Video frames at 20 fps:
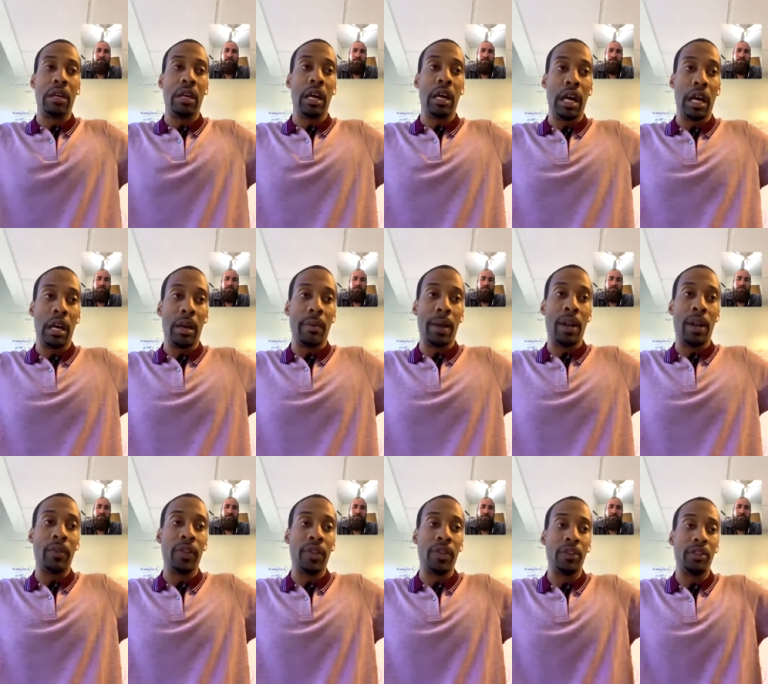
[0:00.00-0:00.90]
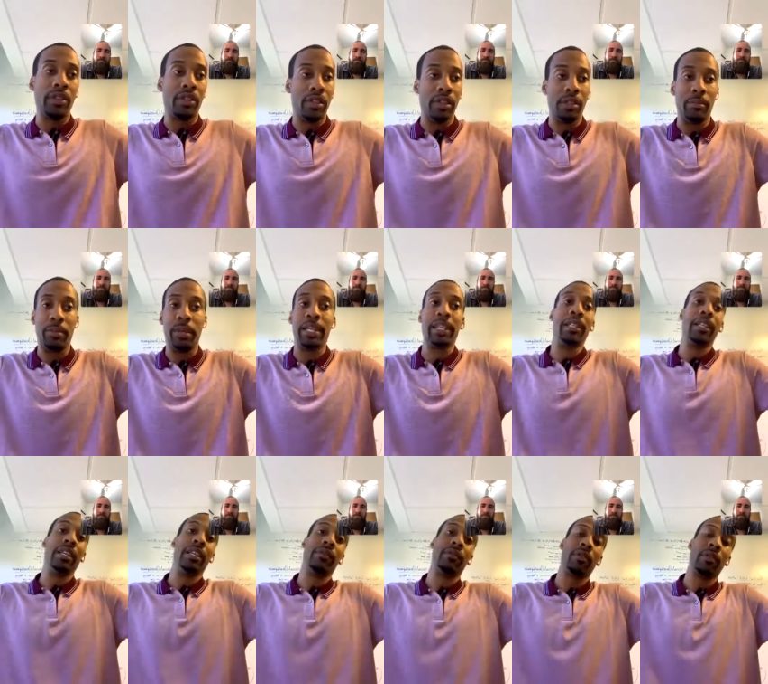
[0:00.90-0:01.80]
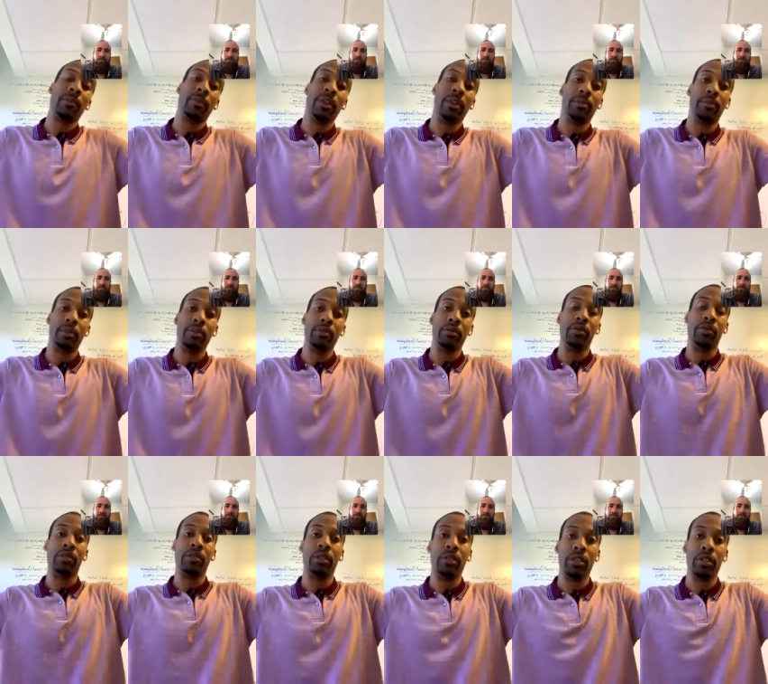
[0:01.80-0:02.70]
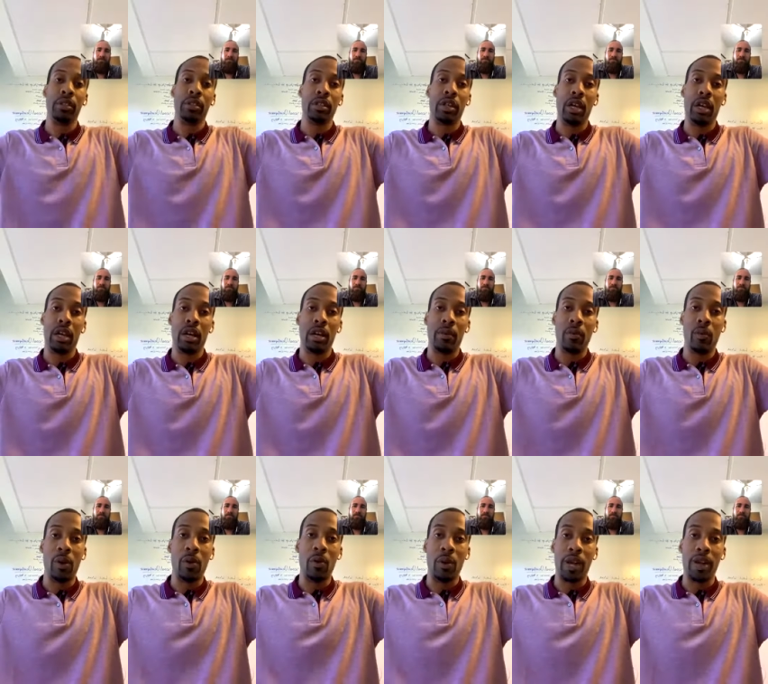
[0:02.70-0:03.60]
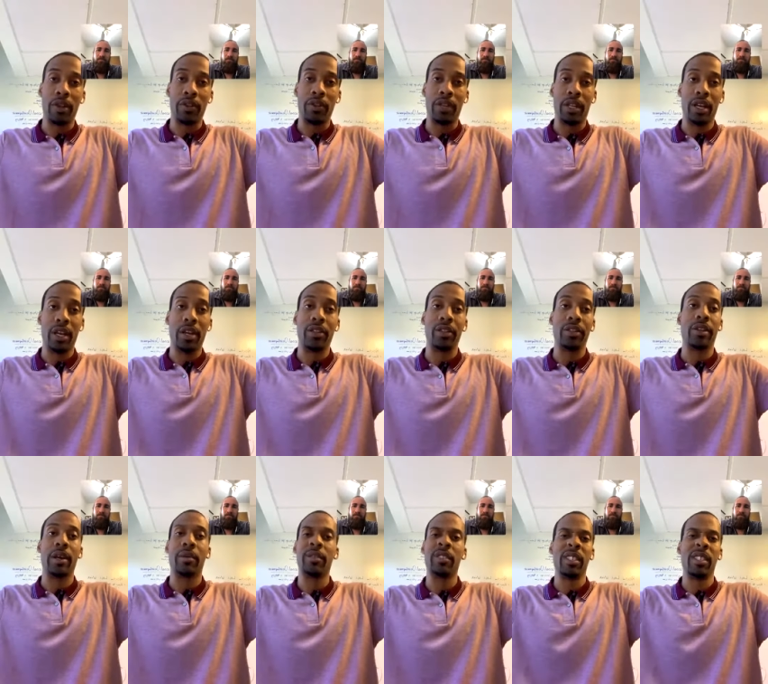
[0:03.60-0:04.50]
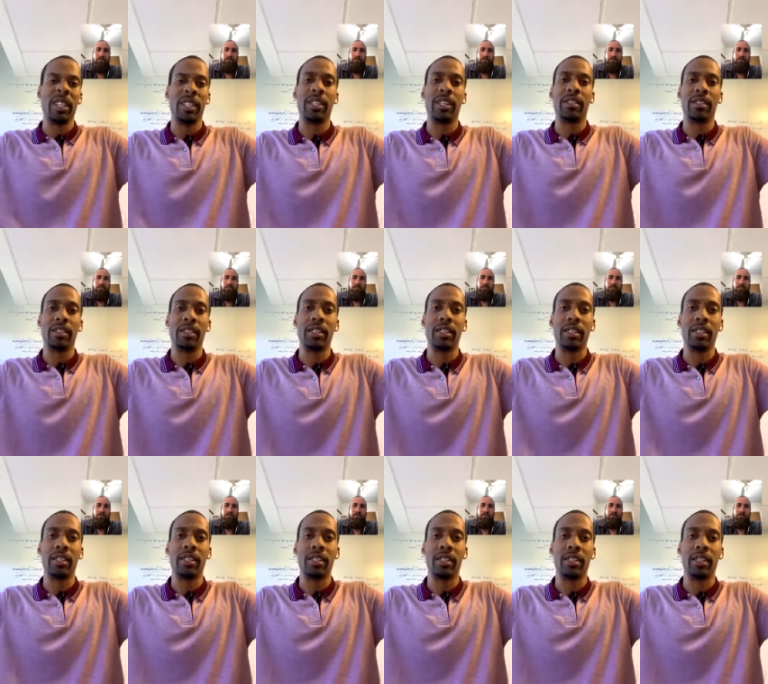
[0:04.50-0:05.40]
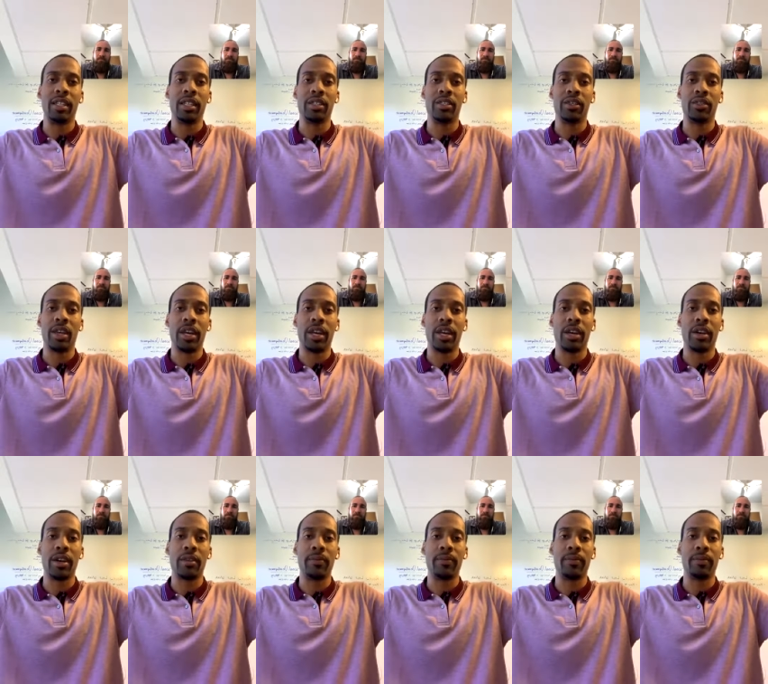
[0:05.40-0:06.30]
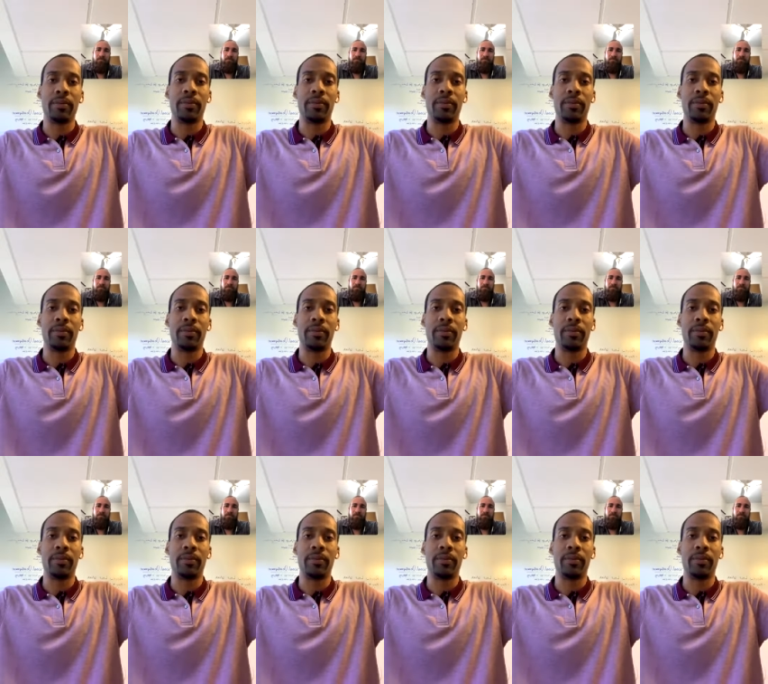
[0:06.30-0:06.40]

Um, I don't think you'll see a big lift or a big boost uh, one way or the other. I would say test it and try it out.